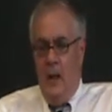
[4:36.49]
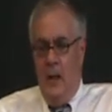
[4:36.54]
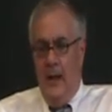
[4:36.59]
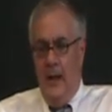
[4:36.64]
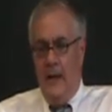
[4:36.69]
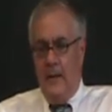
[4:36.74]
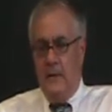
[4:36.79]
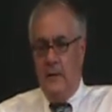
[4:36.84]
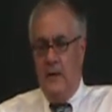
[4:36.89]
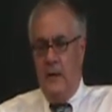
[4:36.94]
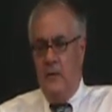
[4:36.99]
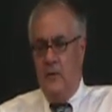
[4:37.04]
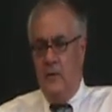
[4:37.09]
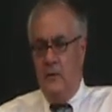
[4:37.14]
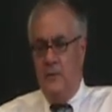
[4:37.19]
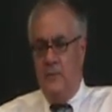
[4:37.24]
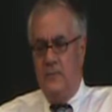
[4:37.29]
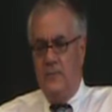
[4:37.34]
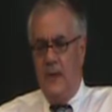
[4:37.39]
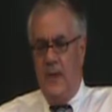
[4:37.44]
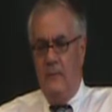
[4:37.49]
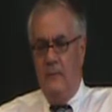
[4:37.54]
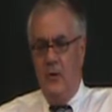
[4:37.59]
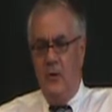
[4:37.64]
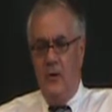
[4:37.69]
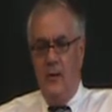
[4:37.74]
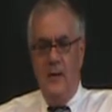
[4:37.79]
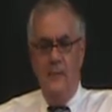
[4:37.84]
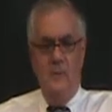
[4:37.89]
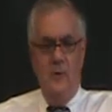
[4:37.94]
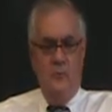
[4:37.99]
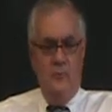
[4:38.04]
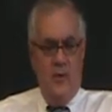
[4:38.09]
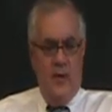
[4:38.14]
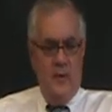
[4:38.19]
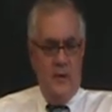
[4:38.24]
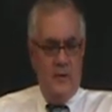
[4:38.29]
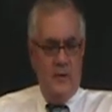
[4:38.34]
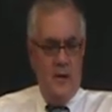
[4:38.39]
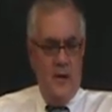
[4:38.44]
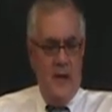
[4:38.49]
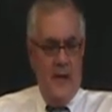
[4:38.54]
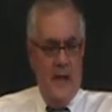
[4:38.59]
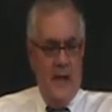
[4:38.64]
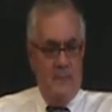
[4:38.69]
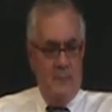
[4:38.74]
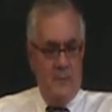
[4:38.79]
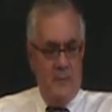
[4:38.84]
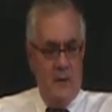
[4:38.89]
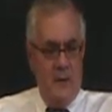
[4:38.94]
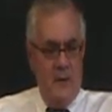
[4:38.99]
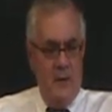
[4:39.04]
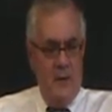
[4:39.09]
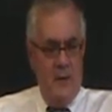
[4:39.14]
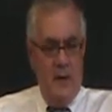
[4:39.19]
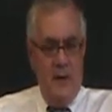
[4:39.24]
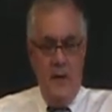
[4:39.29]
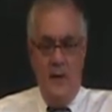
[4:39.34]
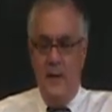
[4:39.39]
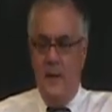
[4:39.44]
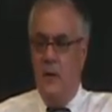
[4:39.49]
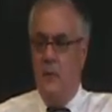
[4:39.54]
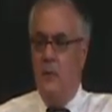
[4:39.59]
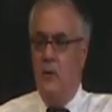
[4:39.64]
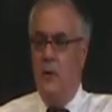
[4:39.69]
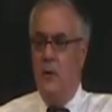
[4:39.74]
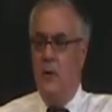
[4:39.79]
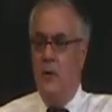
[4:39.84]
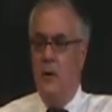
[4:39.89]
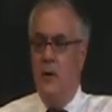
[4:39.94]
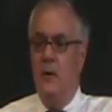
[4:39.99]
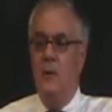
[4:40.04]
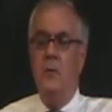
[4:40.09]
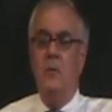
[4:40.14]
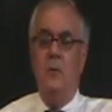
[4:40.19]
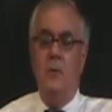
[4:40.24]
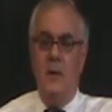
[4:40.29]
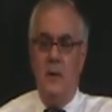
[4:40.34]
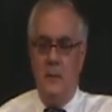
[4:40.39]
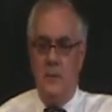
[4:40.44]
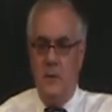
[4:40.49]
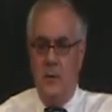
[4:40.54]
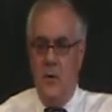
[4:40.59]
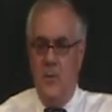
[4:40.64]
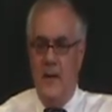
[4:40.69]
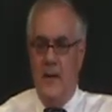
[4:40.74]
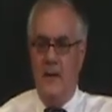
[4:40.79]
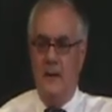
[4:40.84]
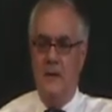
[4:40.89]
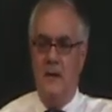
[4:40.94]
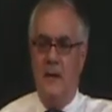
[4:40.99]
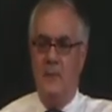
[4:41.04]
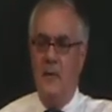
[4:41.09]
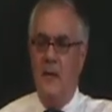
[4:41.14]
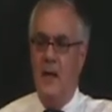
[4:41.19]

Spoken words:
Last year in September, Lehman Brothers collapsed. There were, I should go back to